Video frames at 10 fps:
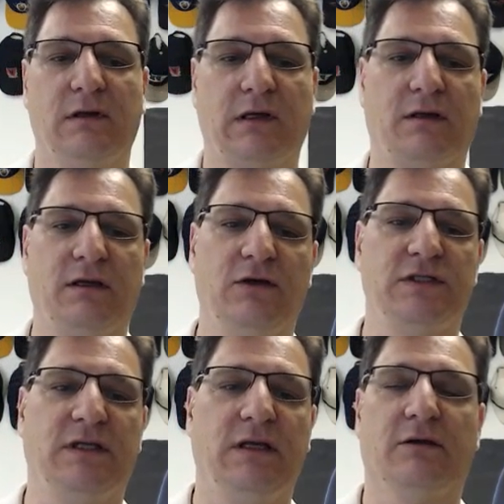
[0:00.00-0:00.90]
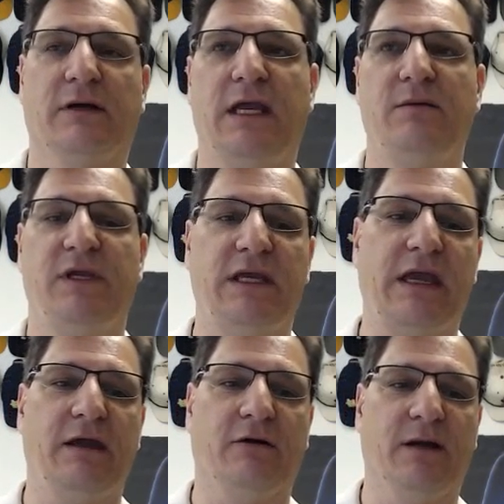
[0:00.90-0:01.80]
using either
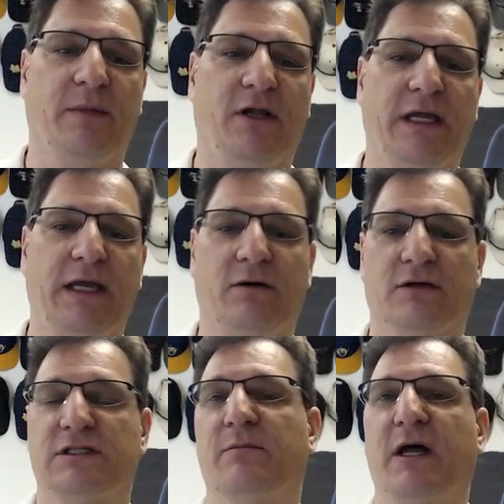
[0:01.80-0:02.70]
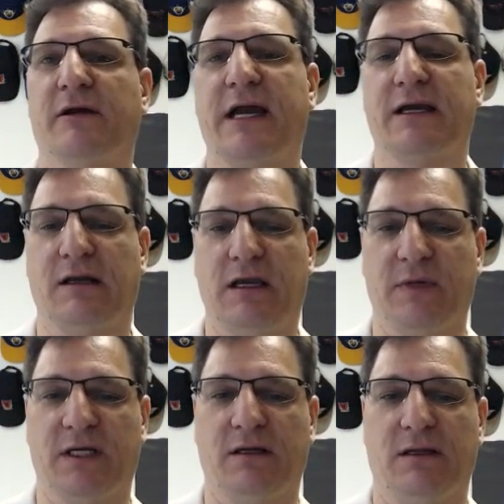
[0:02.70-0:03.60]
APA or MLA or some other
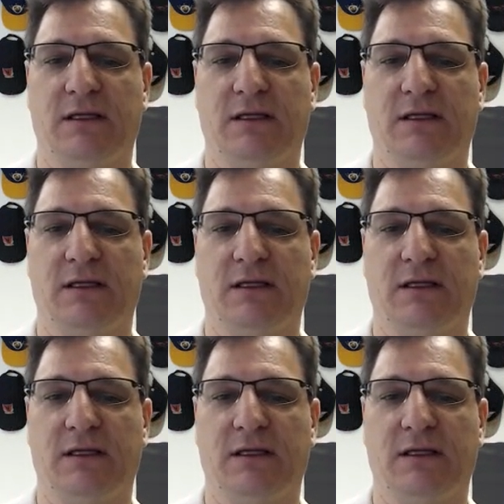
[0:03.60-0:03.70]
academic